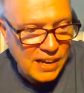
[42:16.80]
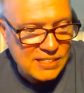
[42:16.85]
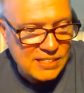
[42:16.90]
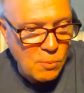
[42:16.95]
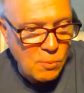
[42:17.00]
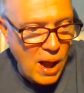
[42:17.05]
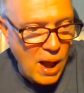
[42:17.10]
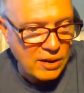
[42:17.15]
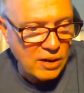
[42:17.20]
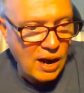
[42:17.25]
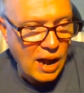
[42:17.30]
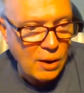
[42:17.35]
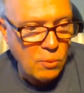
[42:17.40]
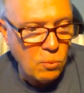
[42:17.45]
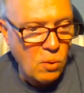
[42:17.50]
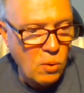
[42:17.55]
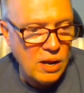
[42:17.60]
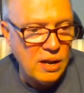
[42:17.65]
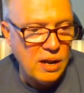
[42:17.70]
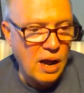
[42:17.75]
Desi Wagner,
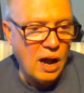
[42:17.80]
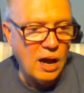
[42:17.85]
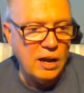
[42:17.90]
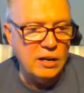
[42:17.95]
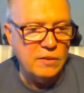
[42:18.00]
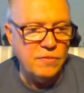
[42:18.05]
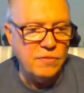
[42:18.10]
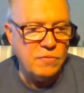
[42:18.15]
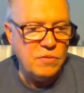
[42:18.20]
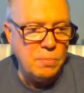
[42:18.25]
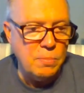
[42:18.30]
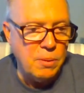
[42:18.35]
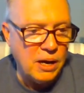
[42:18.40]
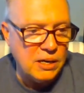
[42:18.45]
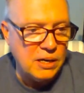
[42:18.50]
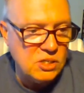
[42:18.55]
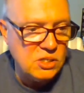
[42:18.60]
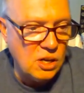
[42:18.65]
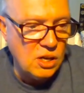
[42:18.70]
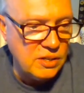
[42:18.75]
I won
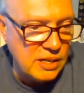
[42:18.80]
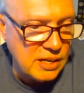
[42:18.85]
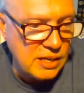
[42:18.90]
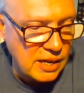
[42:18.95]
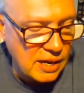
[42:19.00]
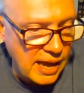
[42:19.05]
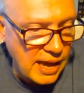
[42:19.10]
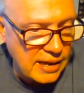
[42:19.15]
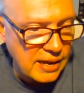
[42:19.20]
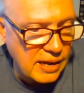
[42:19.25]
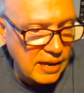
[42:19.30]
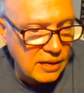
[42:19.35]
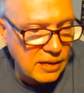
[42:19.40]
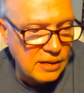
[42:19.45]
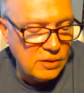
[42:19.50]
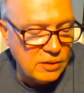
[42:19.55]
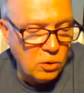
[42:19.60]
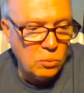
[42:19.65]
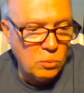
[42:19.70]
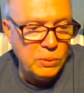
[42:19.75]
$150 on
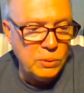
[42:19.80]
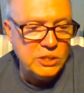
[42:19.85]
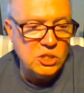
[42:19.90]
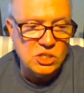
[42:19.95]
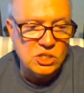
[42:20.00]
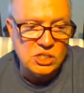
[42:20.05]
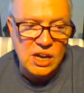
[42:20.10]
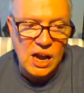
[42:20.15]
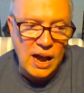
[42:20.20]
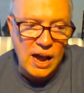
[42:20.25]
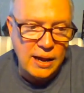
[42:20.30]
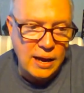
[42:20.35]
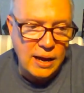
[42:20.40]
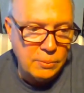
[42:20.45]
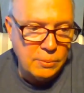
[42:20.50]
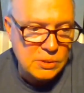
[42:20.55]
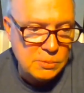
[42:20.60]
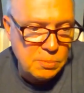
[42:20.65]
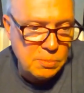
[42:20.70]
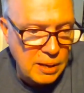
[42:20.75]
the Norwegian Sky.
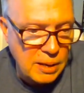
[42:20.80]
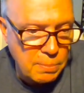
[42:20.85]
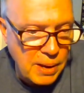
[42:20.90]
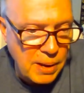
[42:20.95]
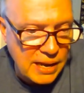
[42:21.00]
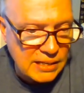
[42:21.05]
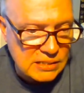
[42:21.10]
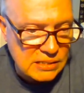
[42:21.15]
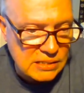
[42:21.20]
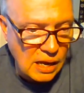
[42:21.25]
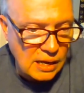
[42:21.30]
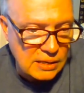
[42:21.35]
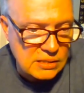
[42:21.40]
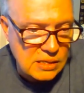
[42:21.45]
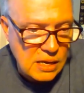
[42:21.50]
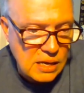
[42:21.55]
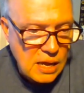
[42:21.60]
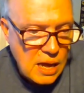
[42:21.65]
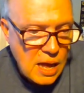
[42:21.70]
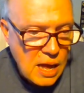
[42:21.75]
I was playing penny
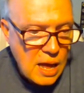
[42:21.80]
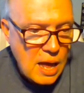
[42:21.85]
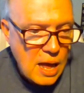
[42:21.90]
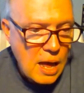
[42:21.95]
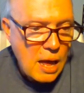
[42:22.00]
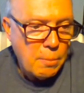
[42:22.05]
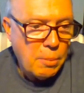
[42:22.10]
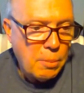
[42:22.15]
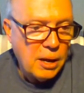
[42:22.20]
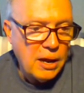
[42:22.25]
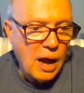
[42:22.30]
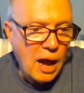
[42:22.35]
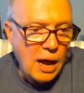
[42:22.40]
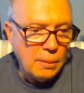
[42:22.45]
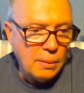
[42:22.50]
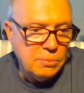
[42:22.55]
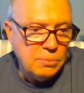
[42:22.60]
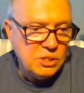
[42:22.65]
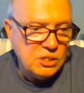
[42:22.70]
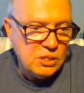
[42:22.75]
slots, but
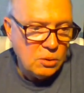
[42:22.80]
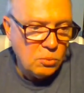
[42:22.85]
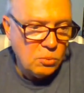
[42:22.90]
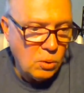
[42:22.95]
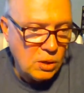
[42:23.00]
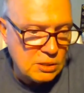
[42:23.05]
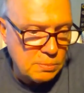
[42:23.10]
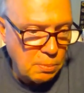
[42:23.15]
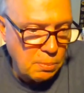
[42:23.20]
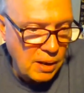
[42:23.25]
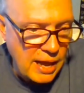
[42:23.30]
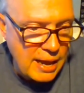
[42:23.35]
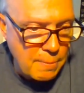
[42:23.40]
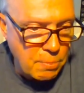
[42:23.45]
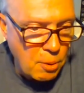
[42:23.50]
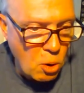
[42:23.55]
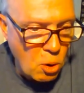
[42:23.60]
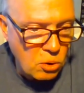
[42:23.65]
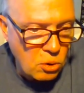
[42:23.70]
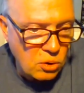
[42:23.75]
Hubs was
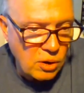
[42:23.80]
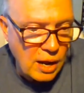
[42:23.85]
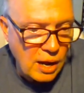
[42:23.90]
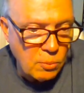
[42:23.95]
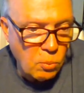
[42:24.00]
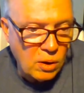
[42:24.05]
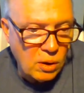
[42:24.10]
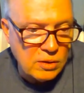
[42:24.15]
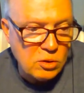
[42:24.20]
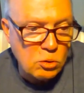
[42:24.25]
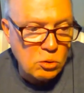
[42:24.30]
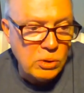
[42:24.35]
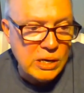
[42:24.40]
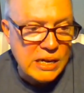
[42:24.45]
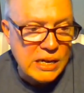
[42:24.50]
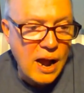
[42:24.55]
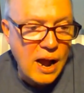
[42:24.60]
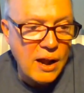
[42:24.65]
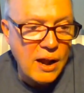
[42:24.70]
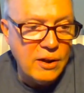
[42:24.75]
playing poker and won
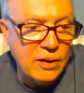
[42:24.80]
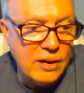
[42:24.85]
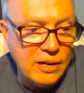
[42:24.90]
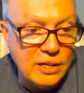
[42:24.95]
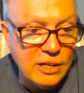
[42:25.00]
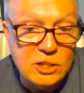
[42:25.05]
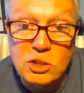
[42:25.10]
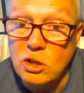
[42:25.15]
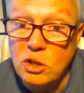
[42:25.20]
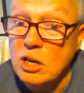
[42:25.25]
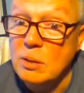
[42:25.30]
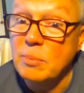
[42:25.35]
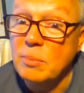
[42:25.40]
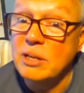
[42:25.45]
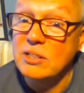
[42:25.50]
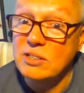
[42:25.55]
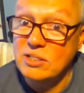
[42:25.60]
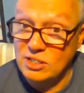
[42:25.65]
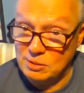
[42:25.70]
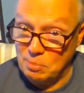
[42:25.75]
$300 in a
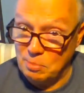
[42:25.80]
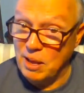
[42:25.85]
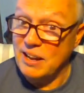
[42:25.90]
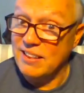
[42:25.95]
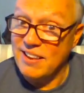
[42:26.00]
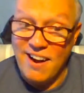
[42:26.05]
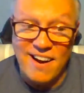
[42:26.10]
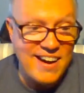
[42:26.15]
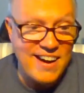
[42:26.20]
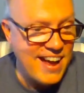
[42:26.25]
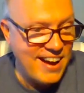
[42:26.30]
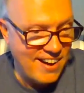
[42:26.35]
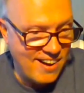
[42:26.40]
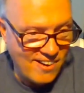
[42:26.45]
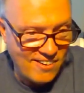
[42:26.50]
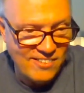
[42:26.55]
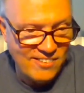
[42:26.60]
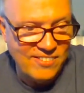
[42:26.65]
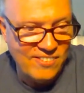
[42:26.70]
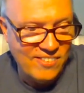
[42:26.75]
tournament split. There you
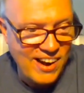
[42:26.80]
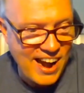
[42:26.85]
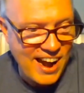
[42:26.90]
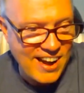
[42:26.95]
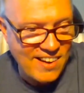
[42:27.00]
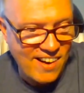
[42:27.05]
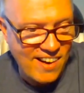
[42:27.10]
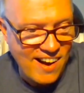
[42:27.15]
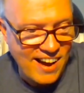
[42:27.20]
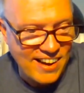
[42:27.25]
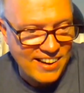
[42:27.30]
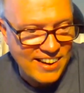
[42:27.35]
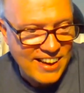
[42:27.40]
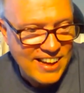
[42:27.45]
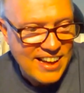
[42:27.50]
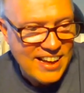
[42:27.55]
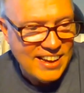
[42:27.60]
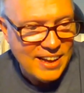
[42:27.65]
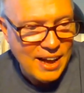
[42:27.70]
go, right on.